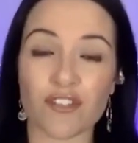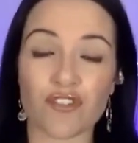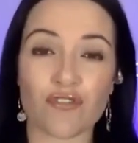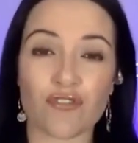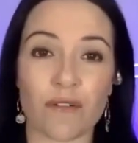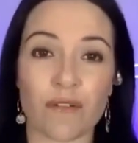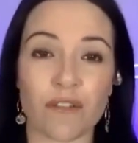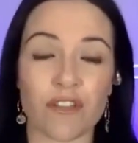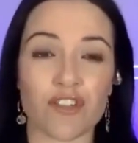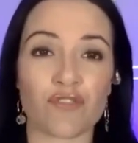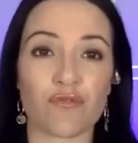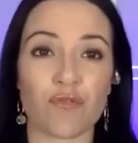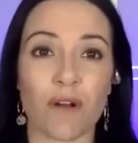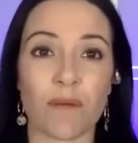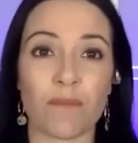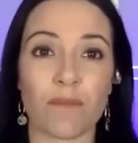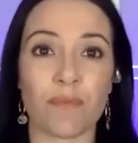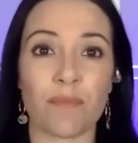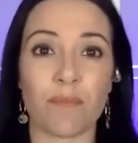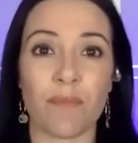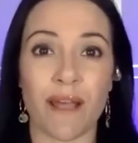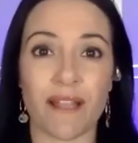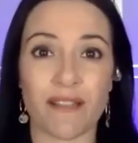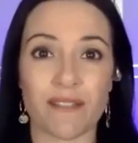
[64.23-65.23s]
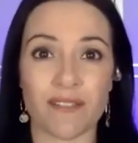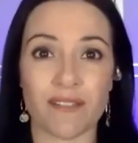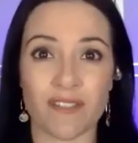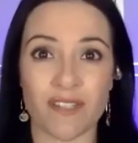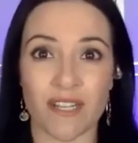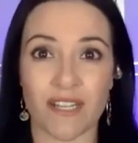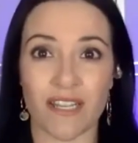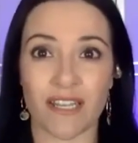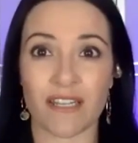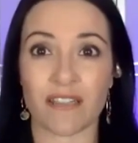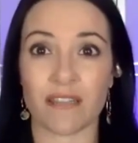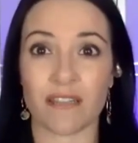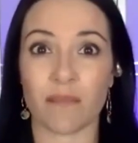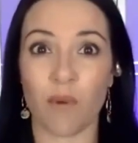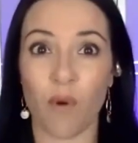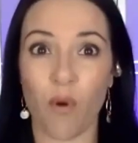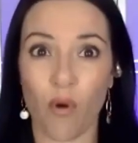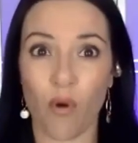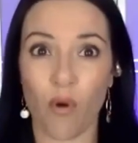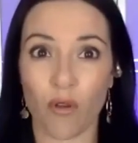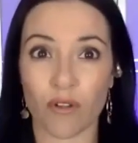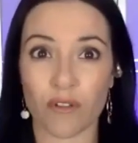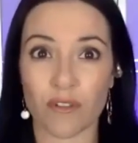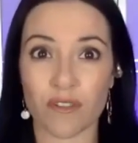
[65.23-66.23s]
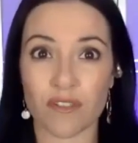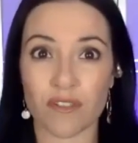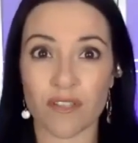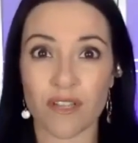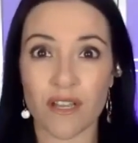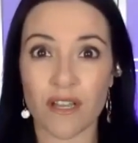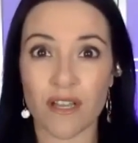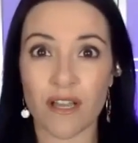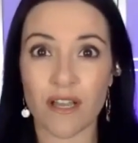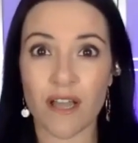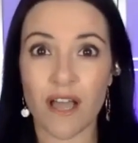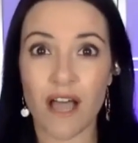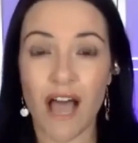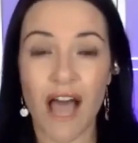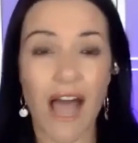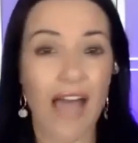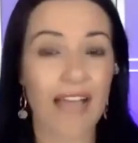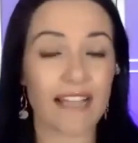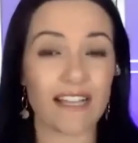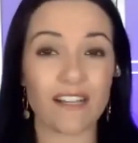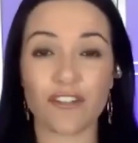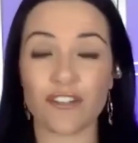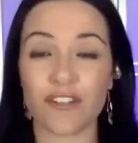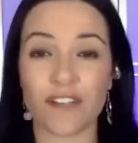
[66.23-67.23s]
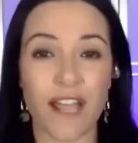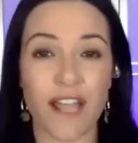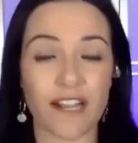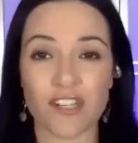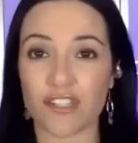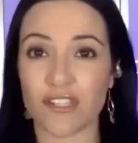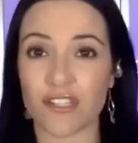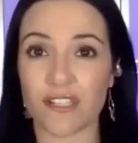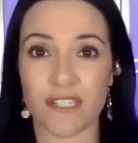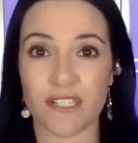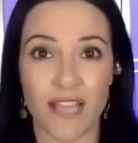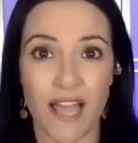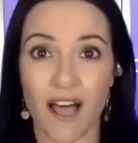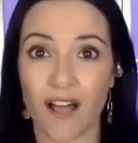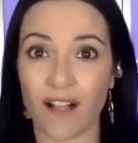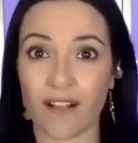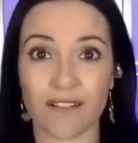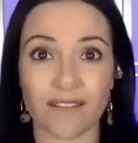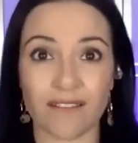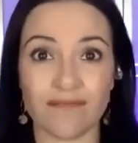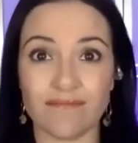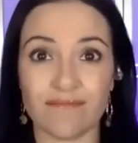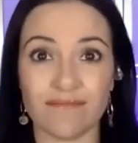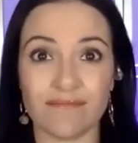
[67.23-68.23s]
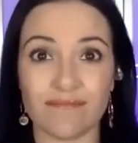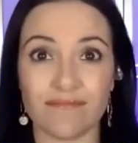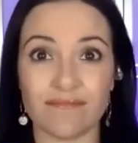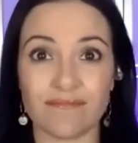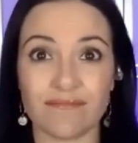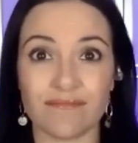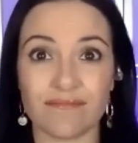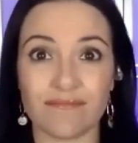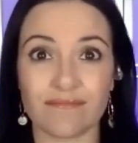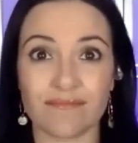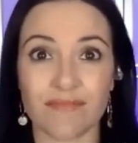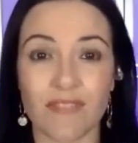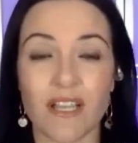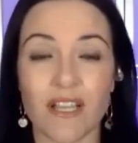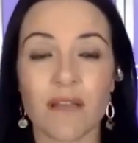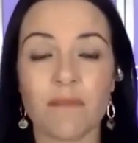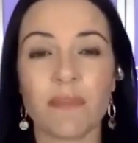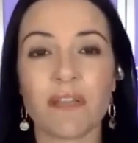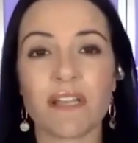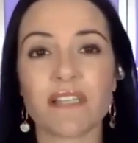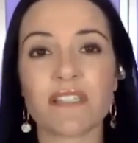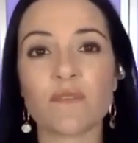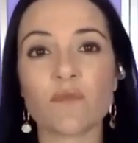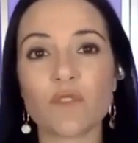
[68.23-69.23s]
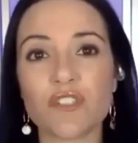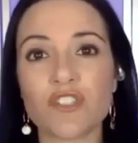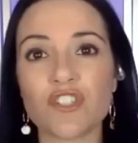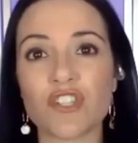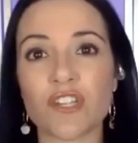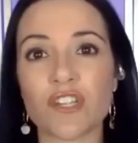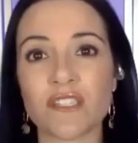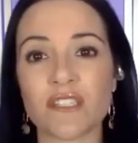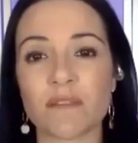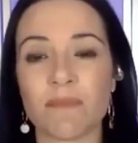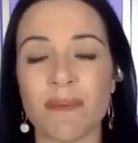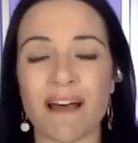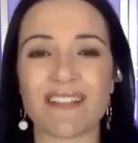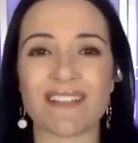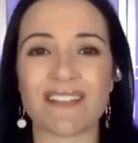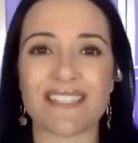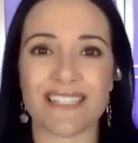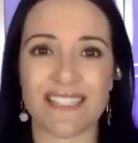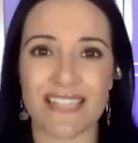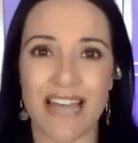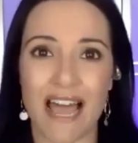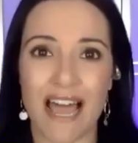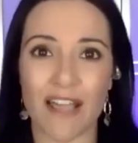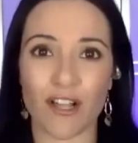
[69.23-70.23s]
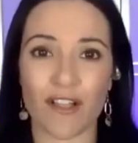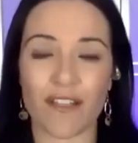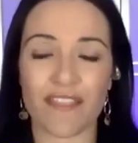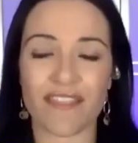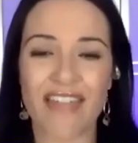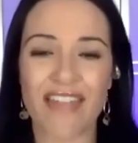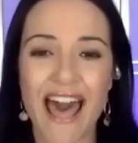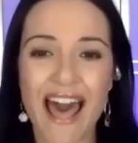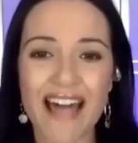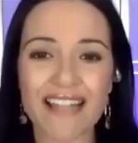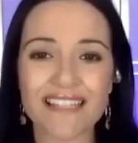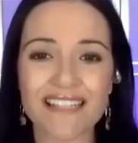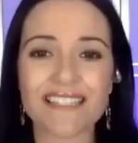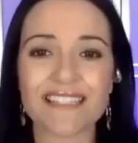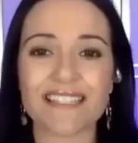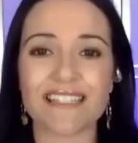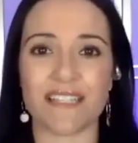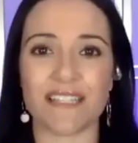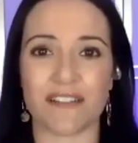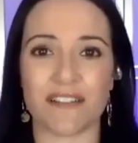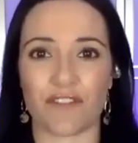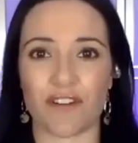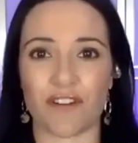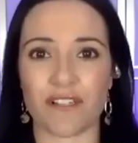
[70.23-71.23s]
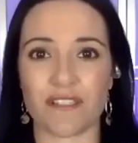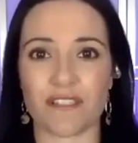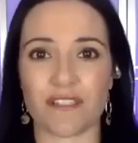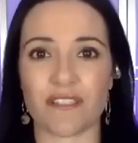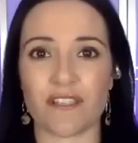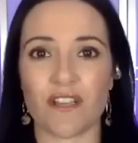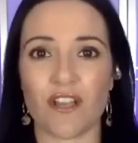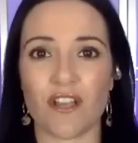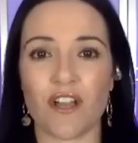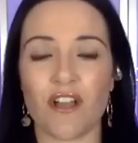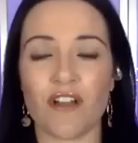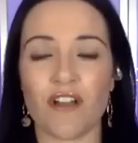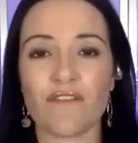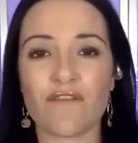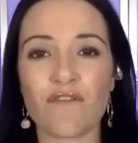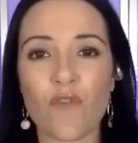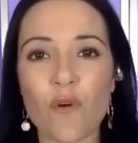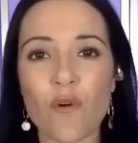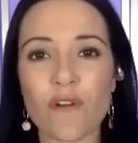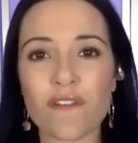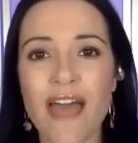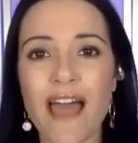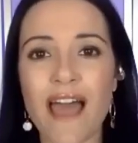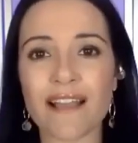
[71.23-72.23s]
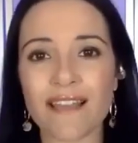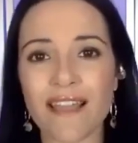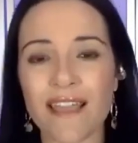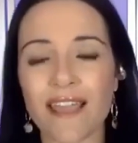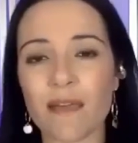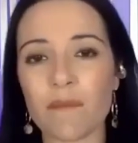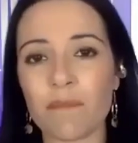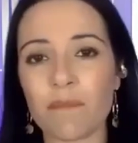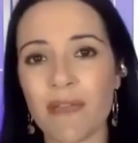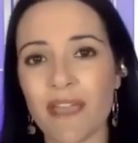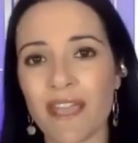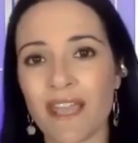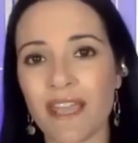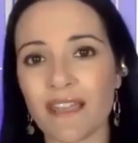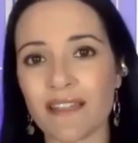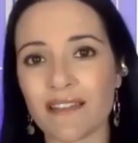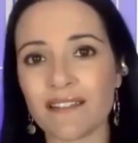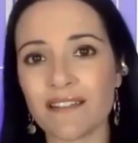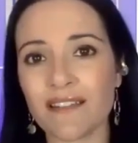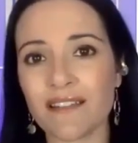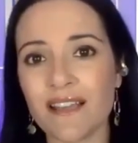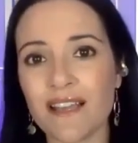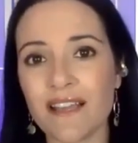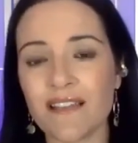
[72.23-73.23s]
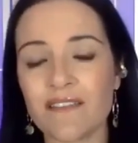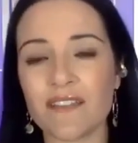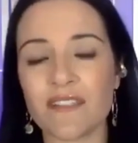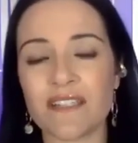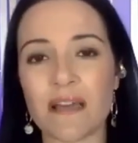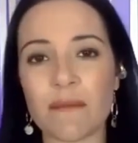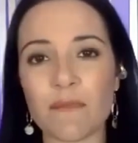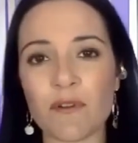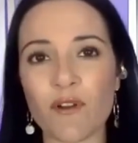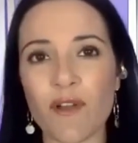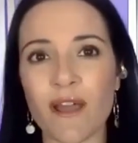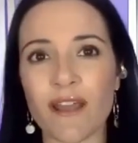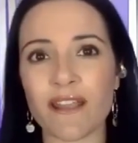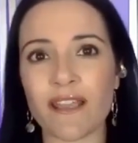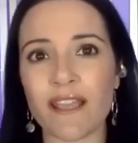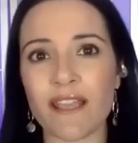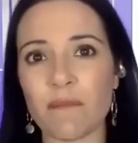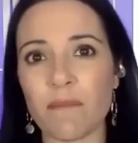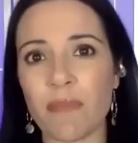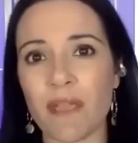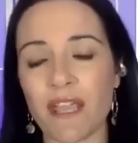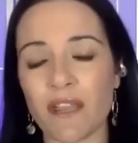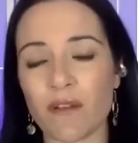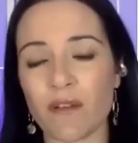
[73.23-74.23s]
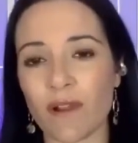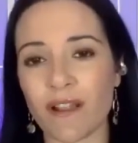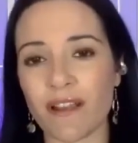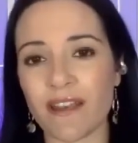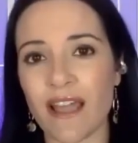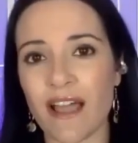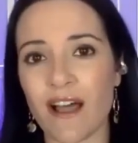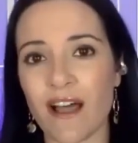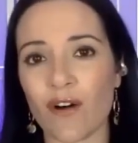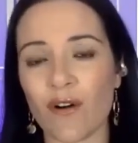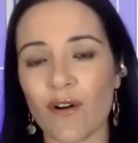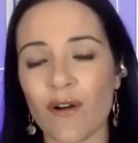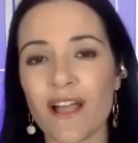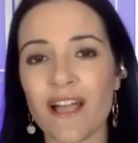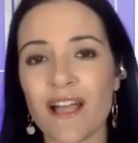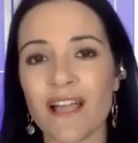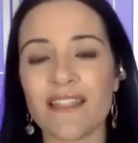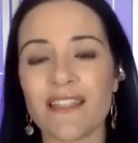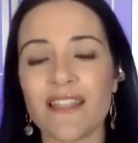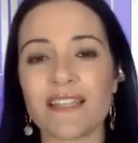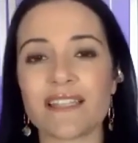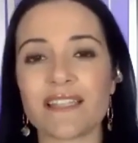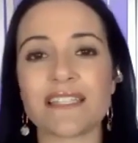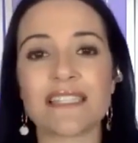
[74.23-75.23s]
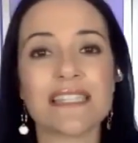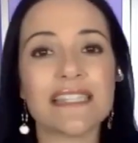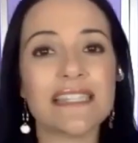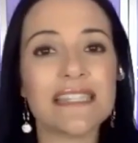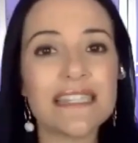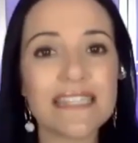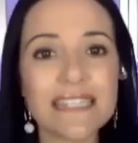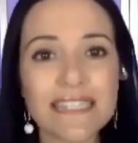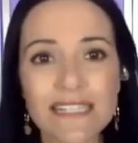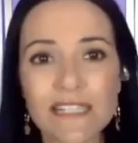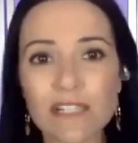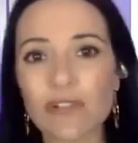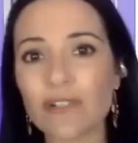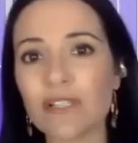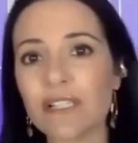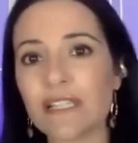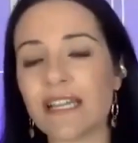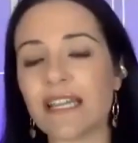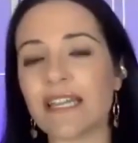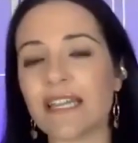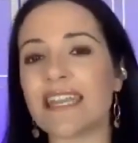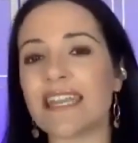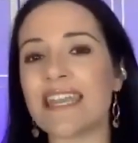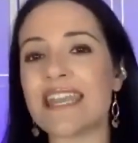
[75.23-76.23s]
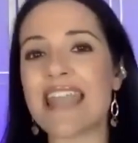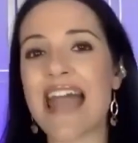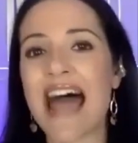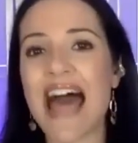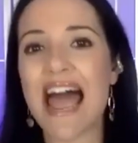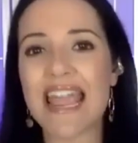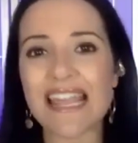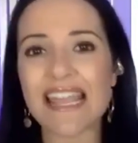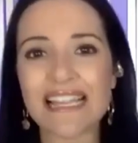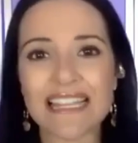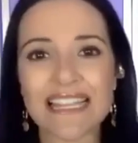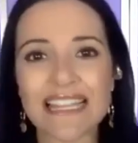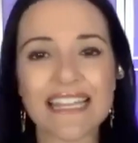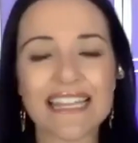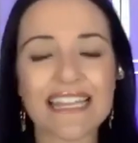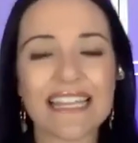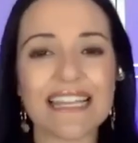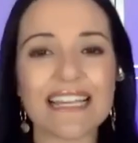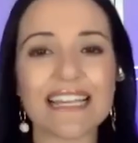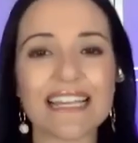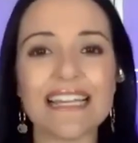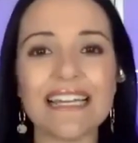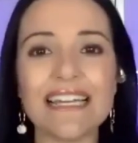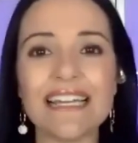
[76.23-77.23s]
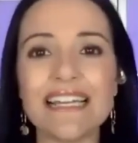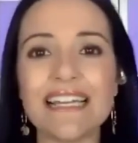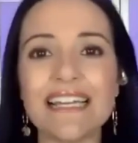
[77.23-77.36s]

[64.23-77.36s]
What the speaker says: the Trump-Pence ticket in the polls. I couldn't actually tell because it was just about style. That's the difference. For that campaign, the Democratic campaign right now that is literally annihilating